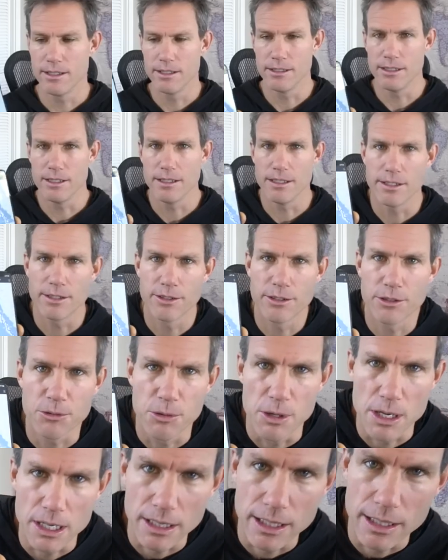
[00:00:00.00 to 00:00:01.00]
See this
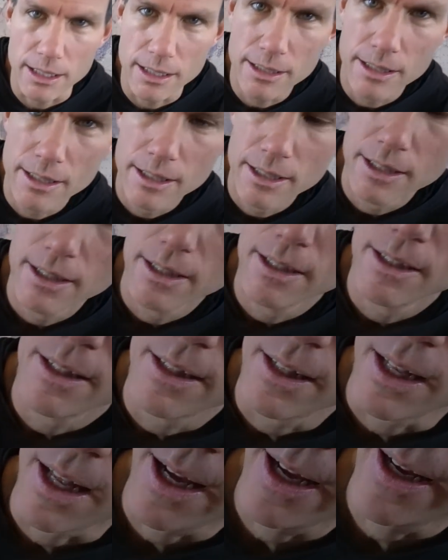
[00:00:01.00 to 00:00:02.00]
squiggly
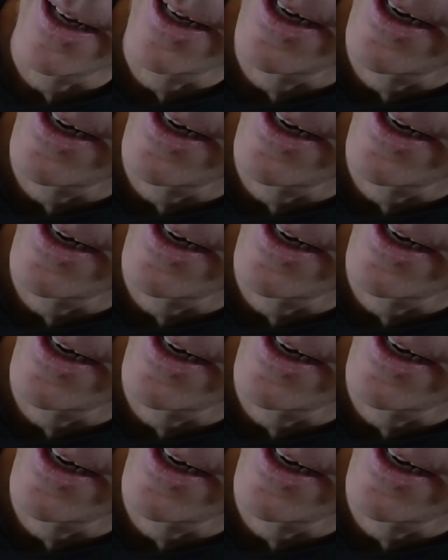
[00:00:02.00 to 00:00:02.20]
line